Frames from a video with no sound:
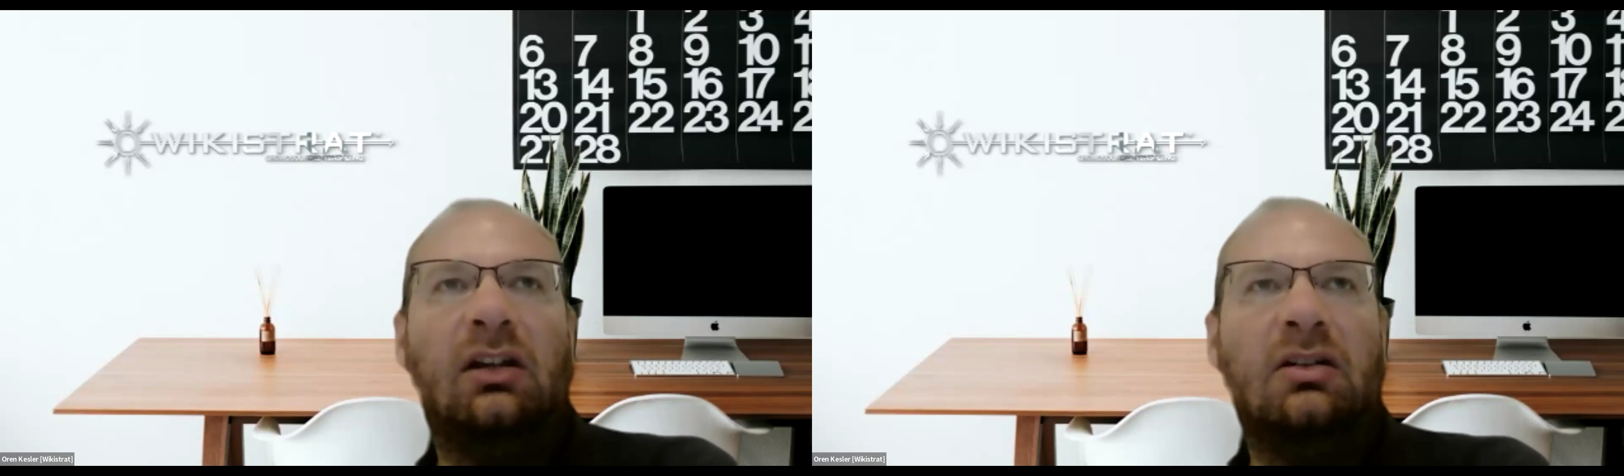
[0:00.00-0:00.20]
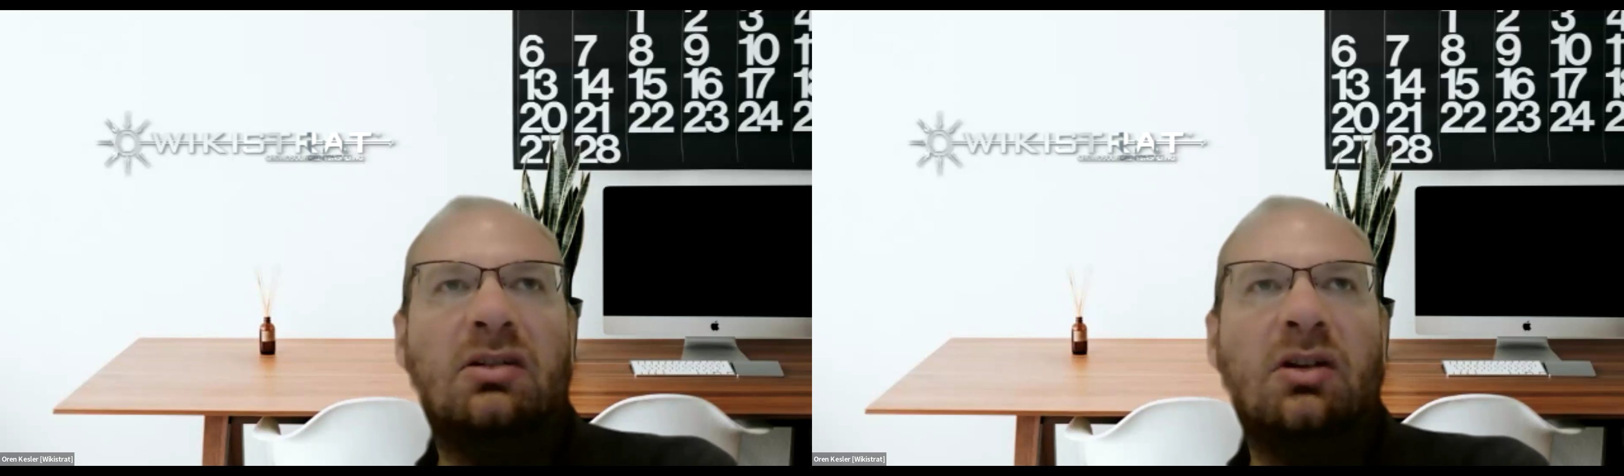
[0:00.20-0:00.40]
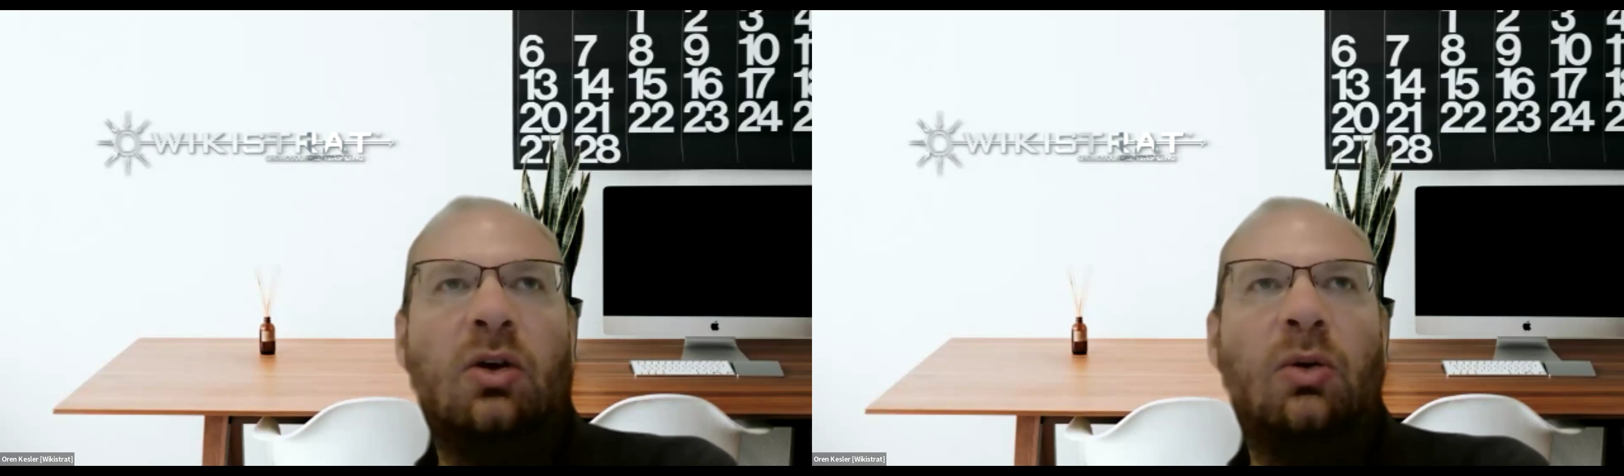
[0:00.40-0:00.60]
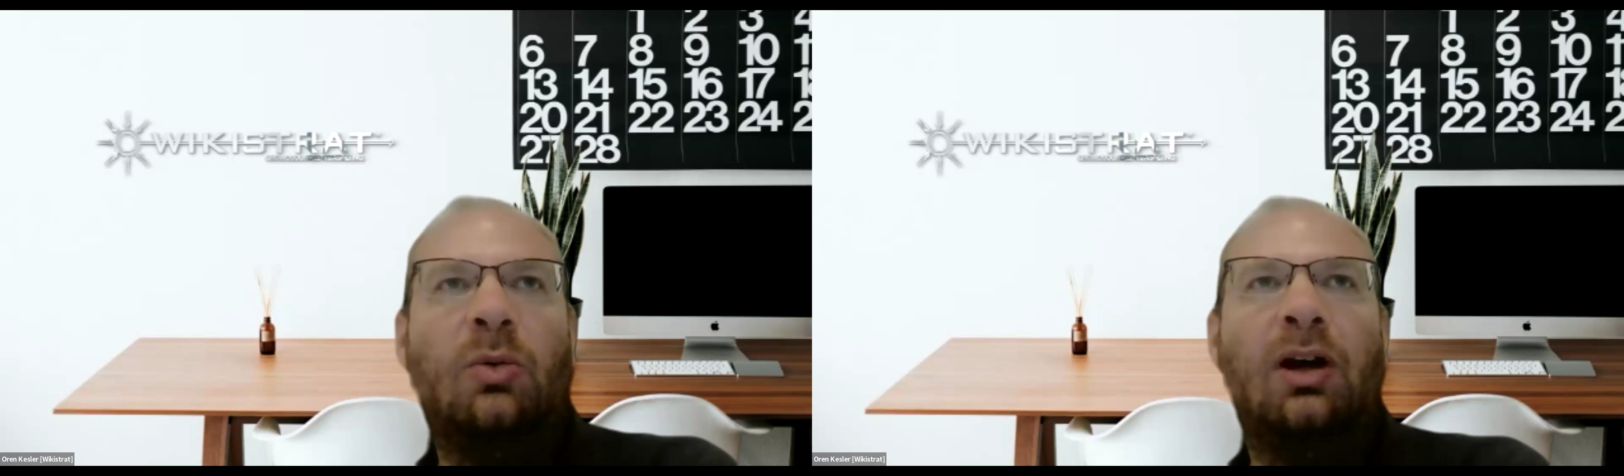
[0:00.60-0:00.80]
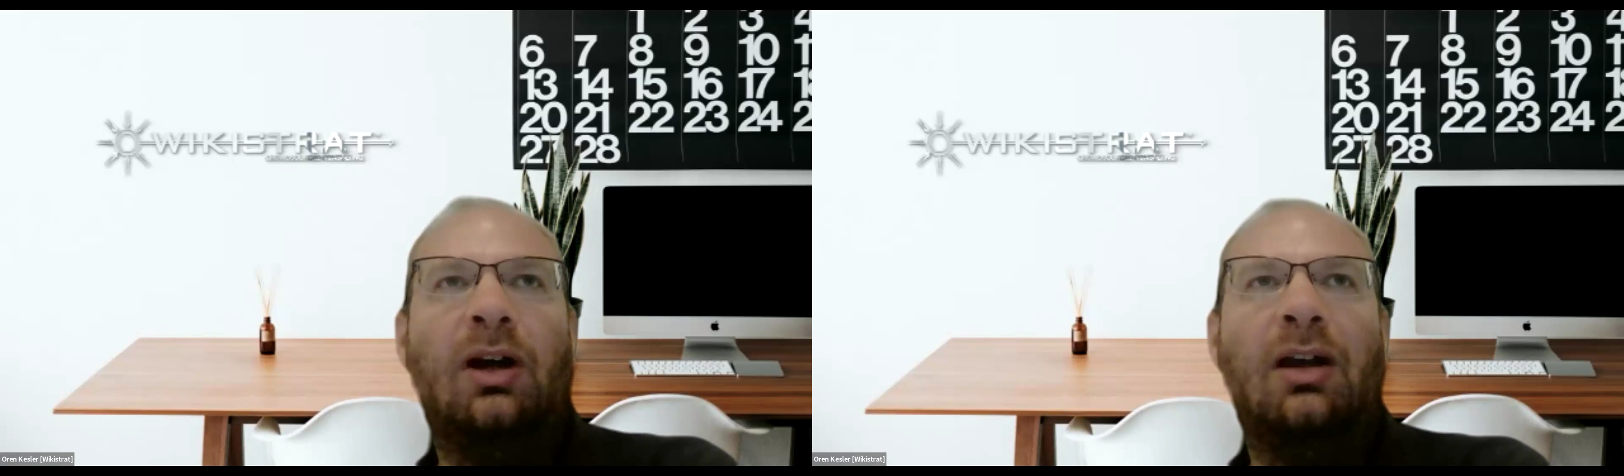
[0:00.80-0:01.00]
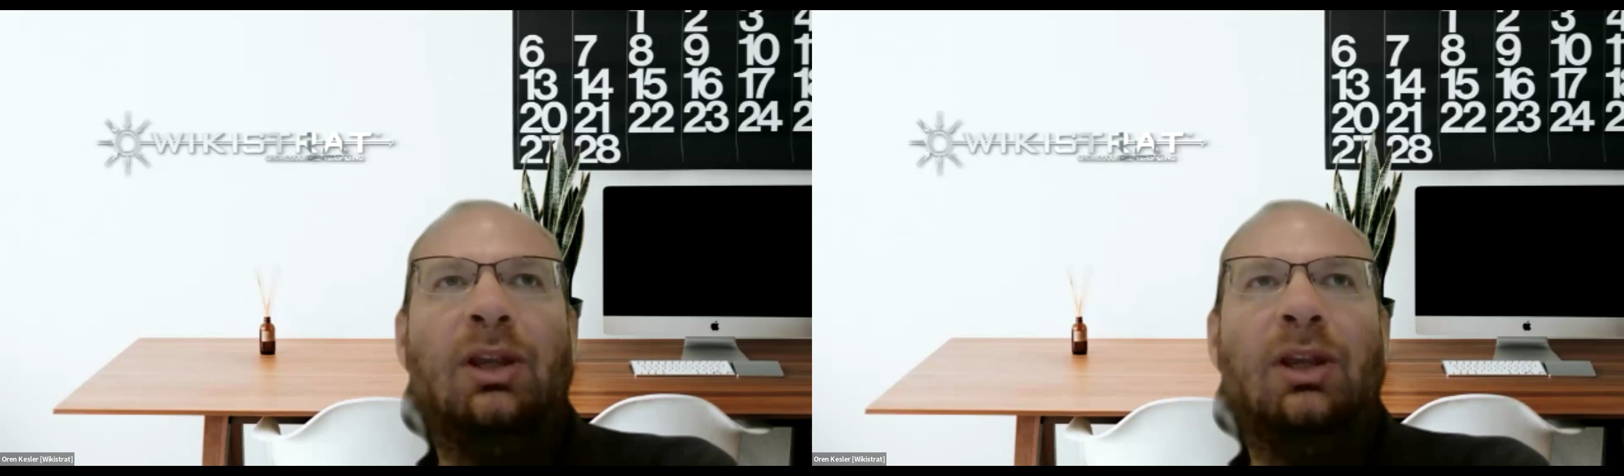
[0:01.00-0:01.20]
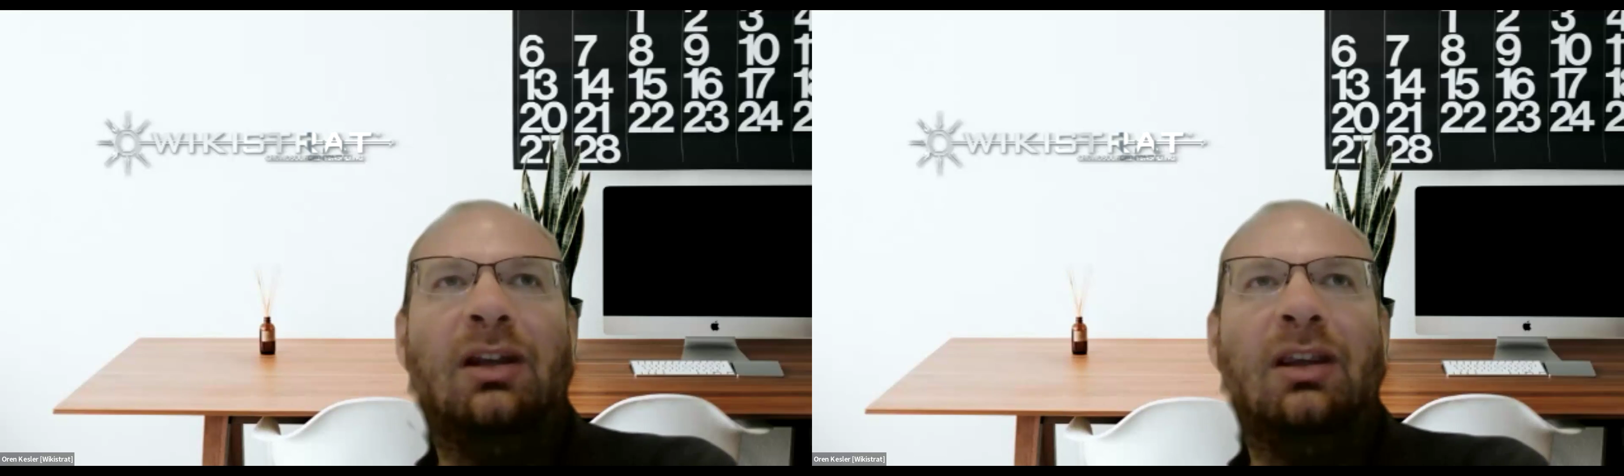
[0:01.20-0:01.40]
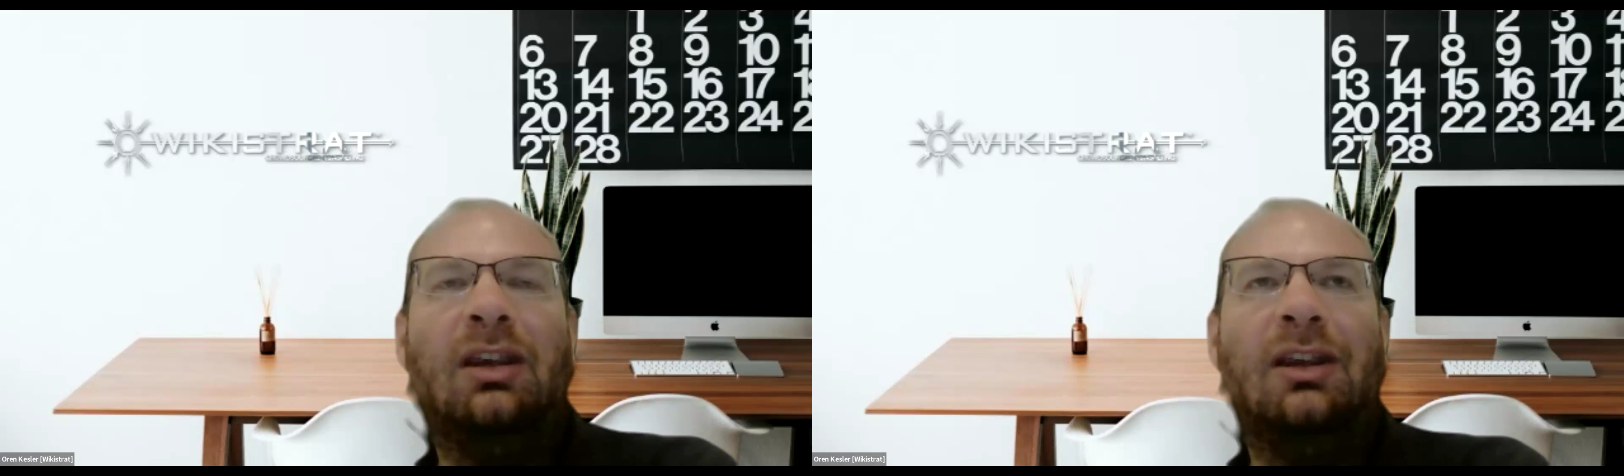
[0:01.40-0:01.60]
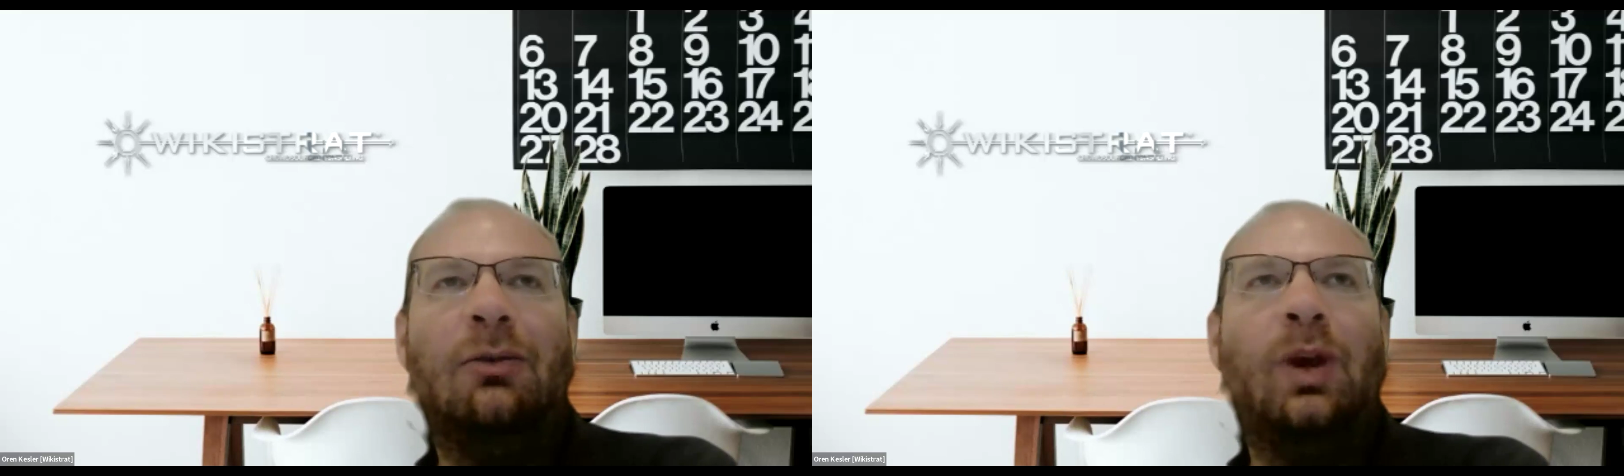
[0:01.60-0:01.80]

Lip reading: There's no, I think